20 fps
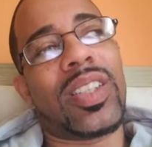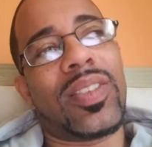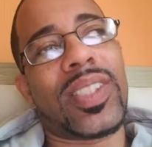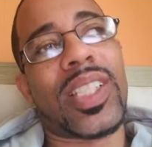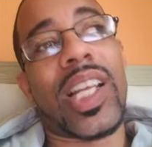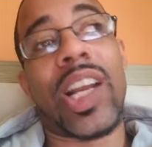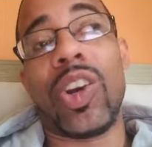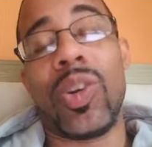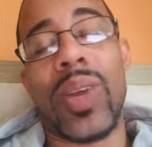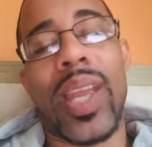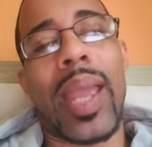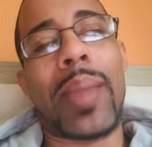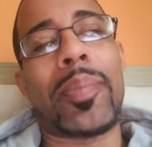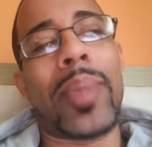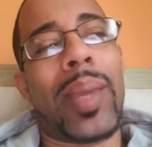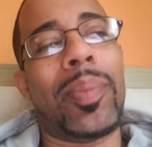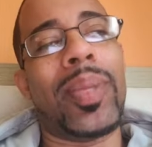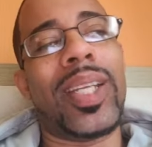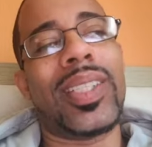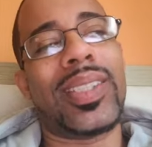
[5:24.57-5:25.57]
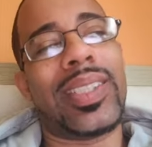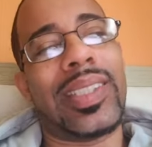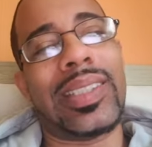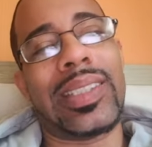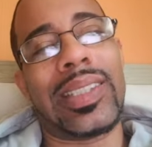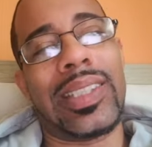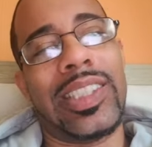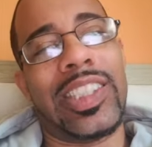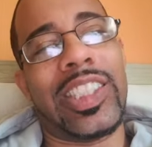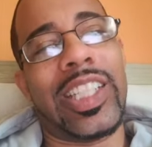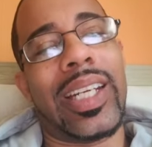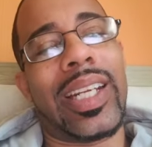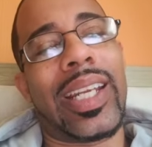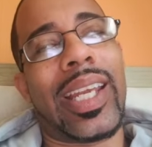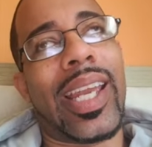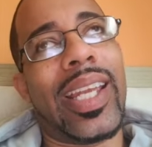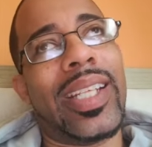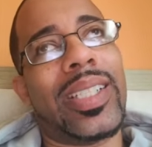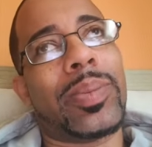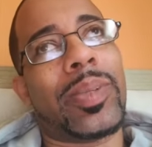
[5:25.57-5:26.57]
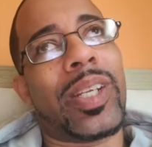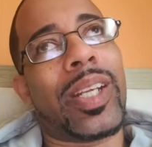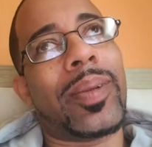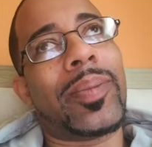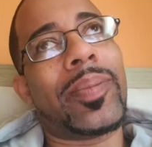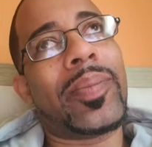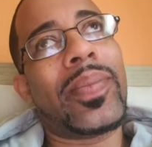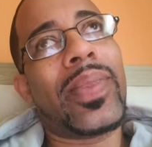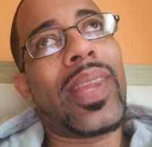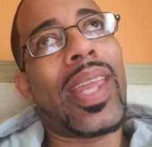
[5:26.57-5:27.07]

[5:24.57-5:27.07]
So I was like, okay, maybe this is legit engagement.